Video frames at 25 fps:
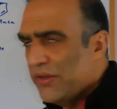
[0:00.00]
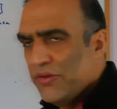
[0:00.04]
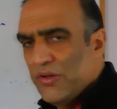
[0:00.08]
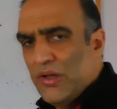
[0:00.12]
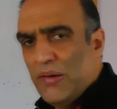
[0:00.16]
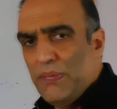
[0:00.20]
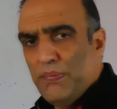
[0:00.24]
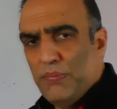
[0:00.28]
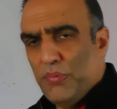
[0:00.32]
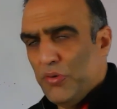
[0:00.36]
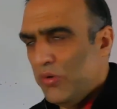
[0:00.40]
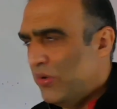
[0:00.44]

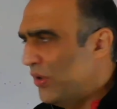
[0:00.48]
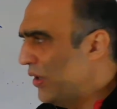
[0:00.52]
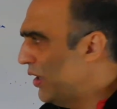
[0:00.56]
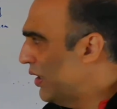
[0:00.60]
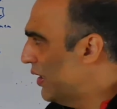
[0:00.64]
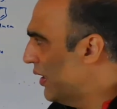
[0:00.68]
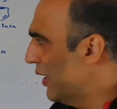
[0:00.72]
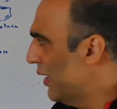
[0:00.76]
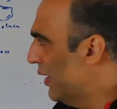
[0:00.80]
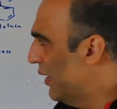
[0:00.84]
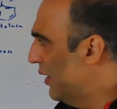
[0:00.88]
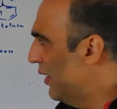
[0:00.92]

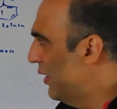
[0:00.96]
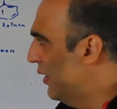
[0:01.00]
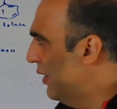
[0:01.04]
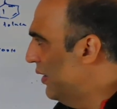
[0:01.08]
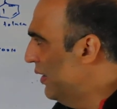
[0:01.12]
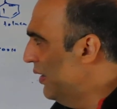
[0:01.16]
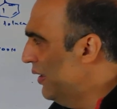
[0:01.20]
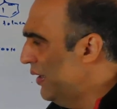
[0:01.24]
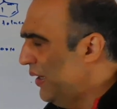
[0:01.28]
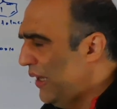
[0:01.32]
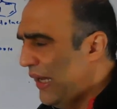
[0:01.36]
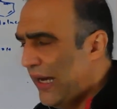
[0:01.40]
non-polar,
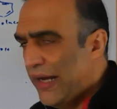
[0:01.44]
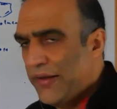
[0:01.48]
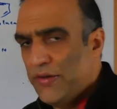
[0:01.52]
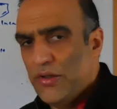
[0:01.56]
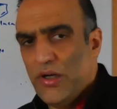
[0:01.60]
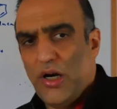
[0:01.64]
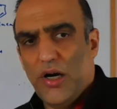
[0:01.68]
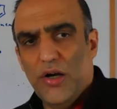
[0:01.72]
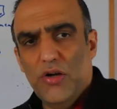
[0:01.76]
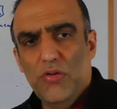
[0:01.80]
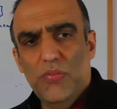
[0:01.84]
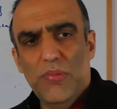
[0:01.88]
and
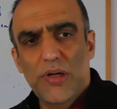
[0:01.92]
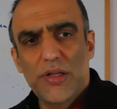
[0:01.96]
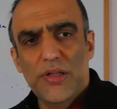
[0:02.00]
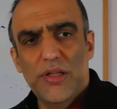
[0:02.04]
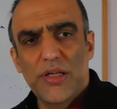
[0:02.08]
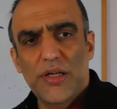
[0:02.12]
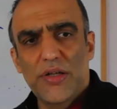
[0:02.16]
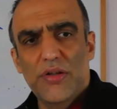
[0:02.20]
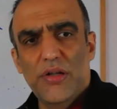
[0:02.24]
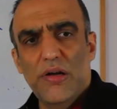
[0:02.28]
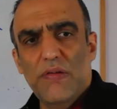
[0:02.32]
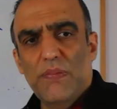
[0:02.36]

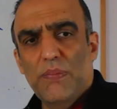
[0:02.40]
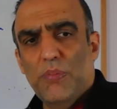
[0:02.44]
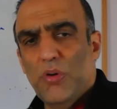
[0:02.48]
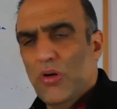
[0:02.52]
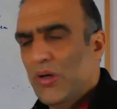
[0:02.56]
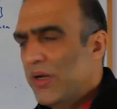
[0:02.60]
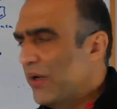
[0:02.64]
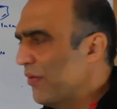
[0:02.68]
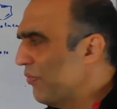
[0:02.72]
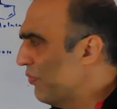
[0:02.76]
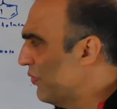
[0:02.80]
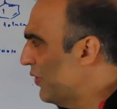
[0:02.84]
aromatic
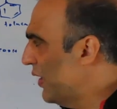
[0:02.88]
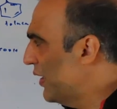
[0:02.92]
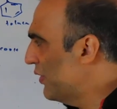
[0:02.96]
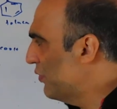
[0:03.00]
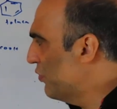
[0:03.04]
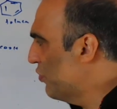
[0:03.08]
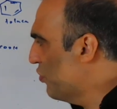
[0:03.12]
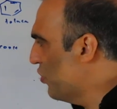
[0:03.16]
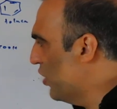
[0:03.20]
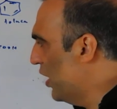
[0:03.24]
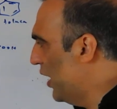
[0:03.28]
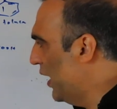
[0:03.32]
non-polar side
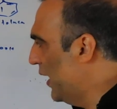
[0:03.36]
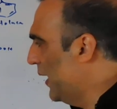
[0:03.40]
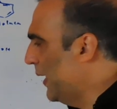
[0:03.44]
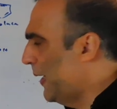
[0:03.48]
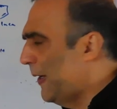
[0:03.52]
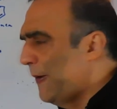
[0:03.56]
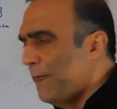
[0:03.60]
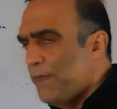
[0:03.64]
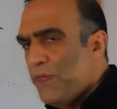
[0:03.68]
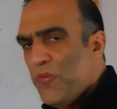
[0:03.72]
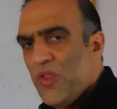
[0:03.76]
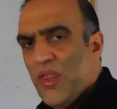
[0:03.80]
chain,
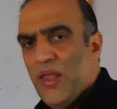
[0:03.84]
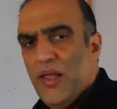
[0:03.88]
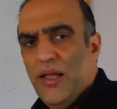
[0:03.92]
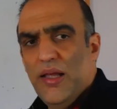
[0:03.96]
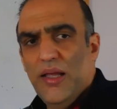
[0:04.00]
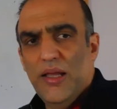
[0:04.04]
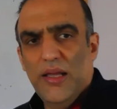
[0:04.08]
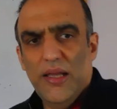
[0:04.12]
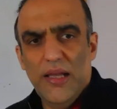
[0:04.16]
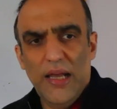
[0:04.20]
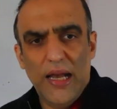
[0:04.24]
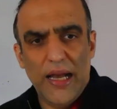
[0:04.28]

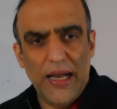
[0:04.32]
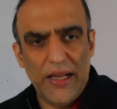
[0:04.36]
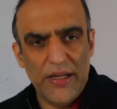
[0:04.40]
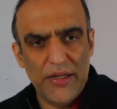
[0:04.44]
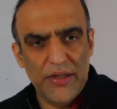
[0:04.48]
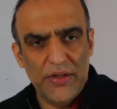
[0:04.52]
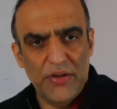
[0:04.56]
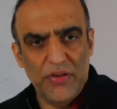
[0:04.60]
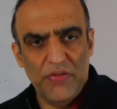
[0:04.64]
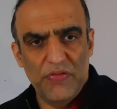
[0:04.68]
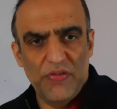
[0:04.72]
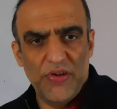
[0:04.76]
and
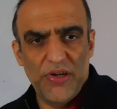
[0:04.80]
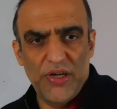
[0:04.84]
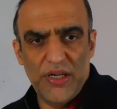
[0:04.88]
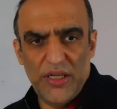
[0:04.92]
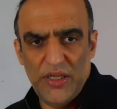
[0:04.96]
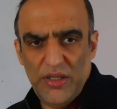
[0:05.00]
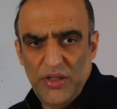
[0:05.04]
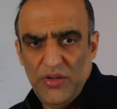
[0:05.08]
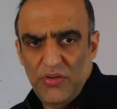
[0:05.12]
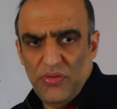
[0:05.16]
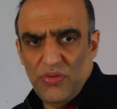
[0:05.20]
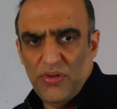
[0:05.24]
it is very
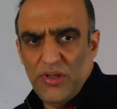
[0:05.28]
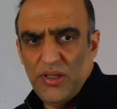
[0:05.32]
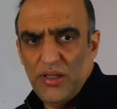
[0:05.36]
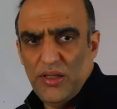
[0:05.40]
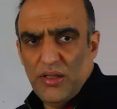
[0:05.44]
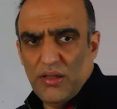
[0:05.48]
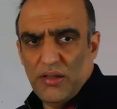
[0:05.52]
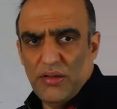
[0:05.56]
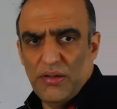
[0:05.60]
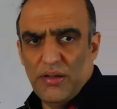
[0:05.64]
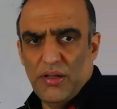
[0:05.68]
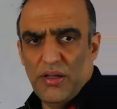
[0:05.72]
easy,
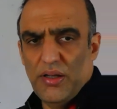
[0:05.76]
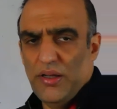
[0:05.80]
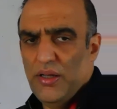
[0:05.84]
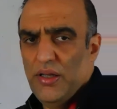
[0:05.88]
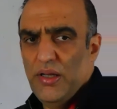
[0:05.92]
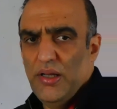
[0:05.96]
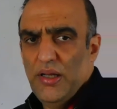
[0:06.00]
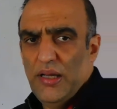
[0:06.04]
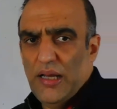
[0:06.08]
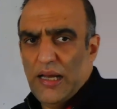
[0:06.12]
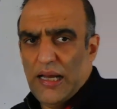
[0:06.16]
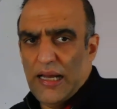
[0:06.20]

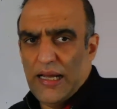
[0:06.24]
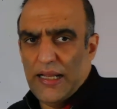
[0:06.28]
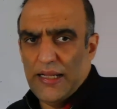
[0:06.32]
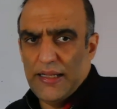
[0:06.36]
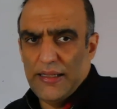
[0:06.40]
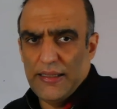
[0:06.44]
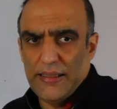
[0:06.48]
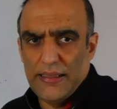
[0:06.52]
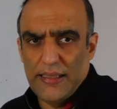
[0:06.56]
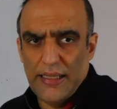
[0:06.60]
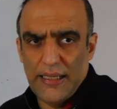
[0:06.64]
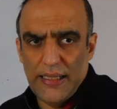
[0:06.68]

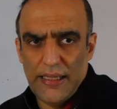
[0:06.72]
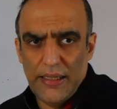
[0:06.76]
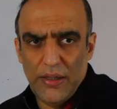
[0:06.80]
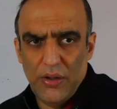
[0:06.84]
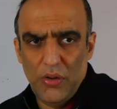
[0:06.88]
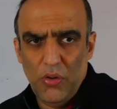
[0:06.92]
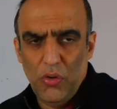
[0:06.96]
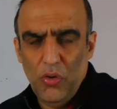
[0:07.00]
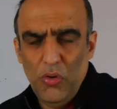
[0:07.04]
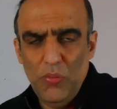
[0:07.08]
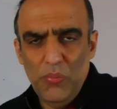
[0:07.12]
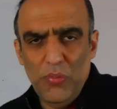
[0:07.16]
and
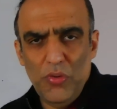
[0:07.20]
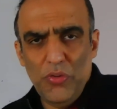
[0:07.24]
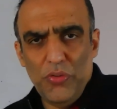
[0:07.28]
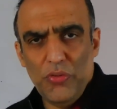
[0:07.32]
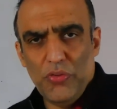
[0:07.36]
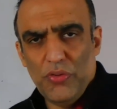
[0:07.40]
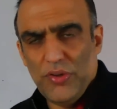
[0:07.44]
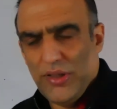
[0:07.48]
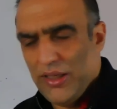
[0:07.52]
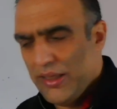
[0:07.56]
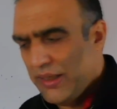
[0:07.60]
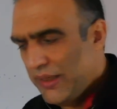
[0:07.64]

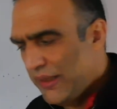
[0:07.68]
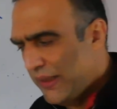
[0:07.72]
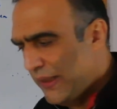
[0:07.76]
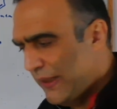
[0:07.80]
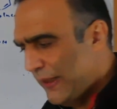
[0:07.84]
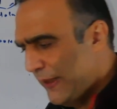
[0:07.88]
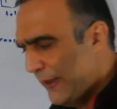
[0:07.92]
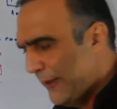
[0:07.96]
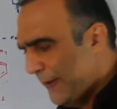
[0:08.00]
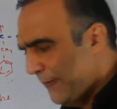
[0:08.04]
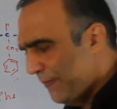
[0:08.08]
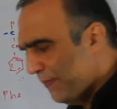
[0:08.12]
almost
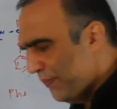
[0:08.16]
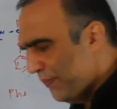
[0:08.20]
the